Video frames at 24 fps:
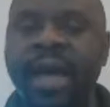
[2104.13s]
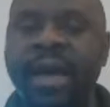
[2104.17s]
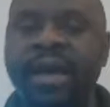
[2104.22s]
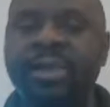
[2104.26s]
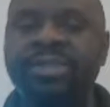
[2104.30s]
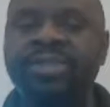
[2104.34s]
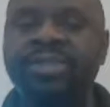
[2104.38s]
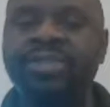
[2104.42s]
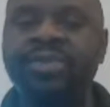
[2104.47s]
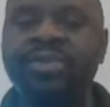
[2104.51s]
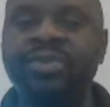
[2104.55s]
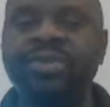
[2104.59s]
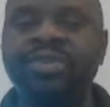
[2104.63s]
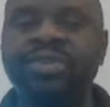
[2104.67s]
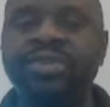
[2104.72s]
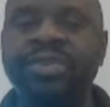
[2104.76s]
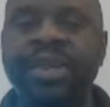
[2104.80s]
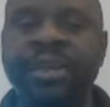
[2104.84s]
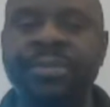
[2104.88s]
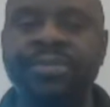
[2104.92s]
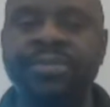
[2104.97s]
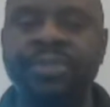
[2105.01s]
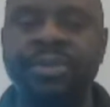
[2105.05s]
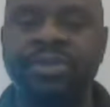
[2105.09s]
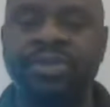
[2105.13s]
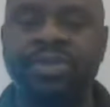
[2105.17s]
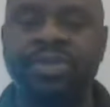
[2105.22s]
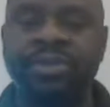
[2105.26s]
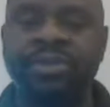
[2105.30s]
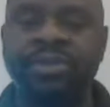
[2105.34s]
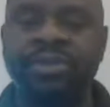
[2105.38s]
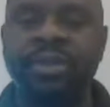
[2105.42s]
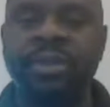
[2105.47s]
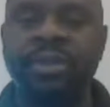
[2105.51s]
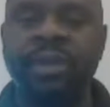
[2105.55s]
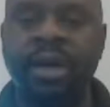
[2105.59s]
died to
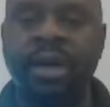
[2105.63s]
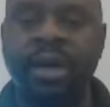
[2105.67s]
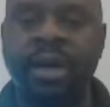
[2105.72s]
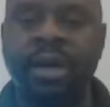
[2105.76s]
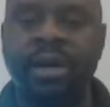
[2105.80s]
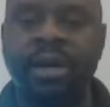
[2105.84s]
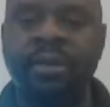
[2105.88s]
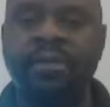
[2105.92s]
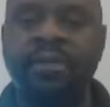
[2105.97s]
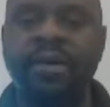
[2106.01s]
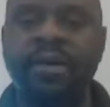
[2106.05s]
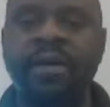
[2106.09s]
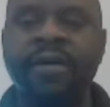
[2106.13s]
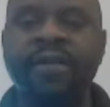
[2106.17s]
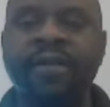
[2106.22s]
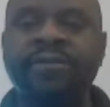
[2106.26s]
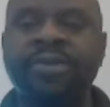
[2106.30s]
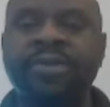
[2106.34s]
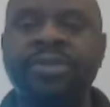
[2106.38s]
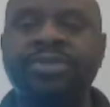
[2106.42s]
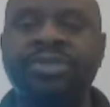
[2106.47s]
substitute love